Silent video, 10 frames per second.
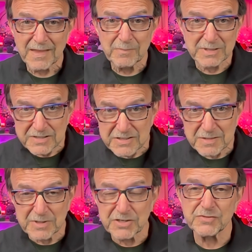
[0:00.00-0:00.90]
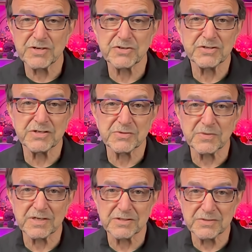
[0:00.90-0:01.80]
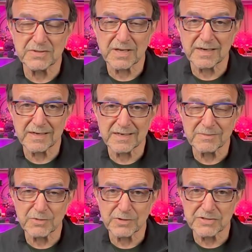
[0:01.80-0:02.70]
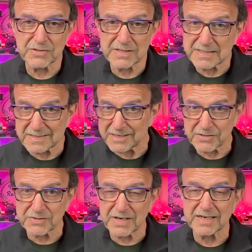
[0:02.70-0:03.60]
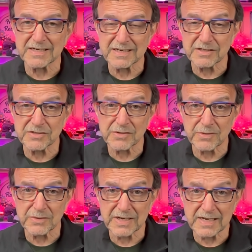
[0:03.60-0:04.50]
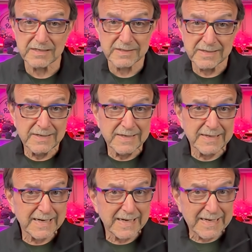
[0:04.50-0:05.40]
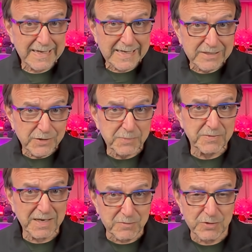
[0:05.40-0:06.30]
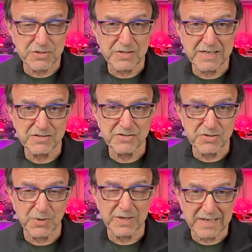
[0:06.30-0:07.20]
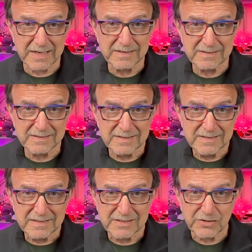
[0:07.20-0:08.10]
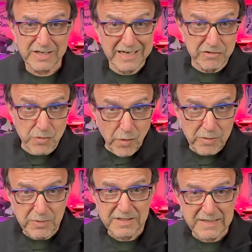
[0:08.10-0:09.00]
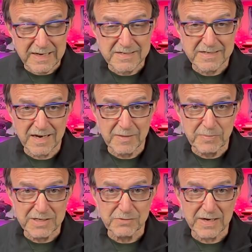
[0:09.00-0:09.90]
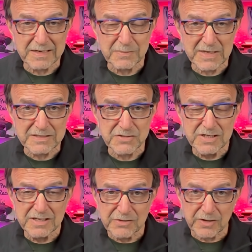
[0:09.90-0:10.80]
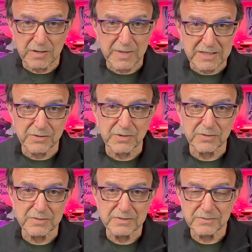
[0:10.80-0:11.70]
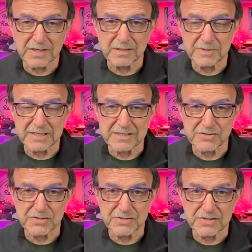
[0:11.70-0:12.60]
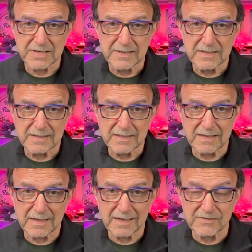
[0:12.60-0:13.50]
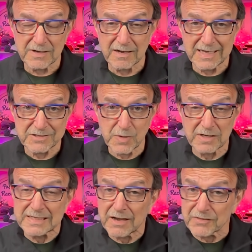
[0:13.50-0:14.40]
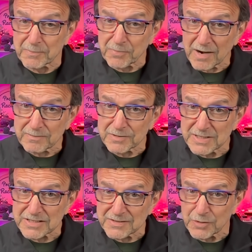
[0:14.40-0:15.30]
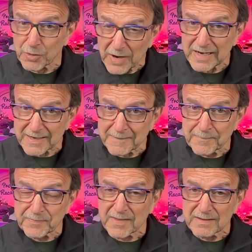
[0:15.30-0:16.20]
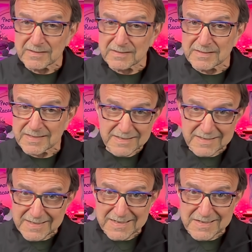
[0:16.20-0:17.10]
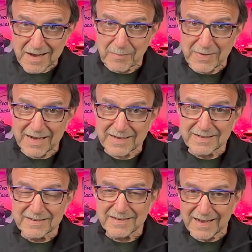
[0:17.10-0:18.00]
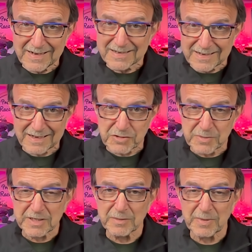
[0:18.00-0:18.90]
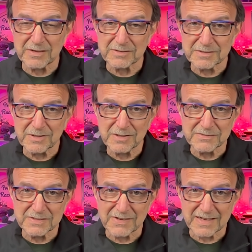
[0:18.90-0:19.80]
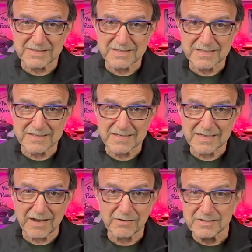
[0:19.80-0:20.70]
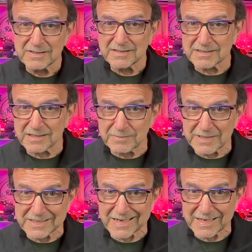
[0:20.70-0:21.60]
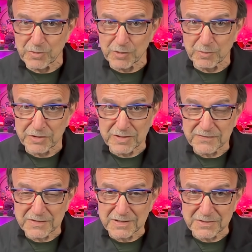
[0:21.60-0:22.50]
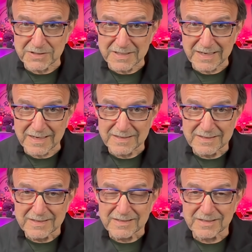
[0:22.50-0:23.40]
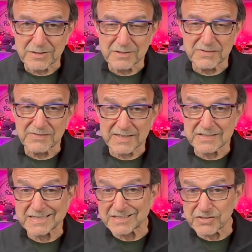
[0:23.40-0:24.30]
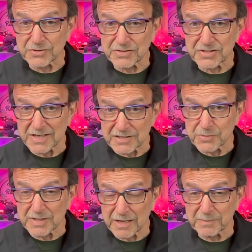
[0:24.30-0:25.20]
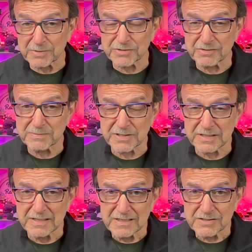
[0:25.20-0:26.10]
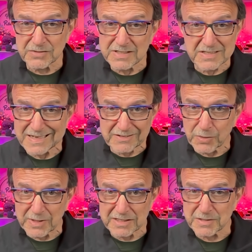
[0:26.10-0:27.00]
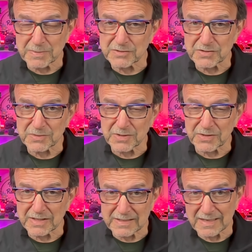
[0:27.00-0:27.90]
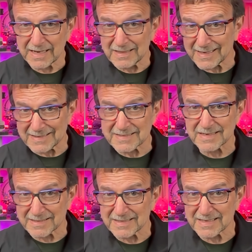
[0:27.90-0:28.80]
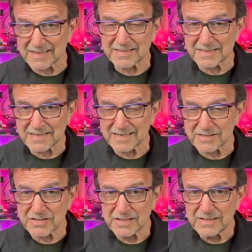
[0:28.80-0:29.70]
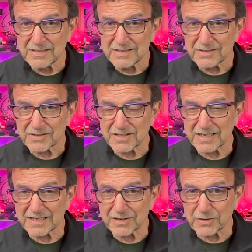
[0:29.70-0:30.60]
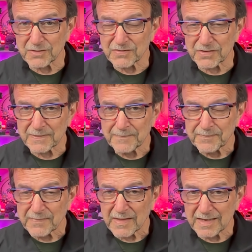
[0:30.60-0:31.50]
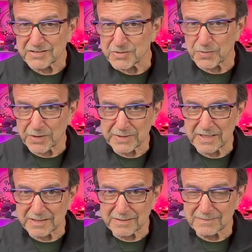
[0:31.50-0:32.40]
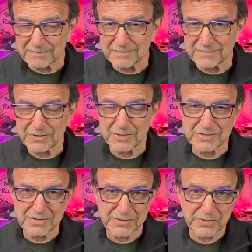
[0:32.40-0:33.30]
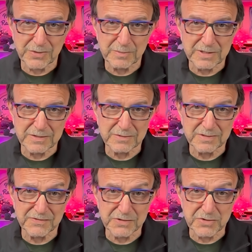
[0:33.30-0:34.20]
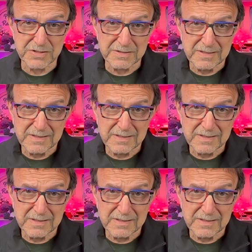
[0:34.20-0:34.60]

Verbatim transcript: But this administration doesn't want to do that anymore. And so these states are taking it into their own hand. And I hope that more states join in. They're going to ignore what the A C I P recommends. They're going to make their own recommendations uh, as well. Now, the problem is already the C D C has not made any announcement about COVID vaccines, and now it's, con it's getting more and more difficult to get a COVID vaccine in certain states without a prescription. So this is the way it's supposed to work. And I like this idea that the states are taking over. I just worry that there, there's going to be a little confusion.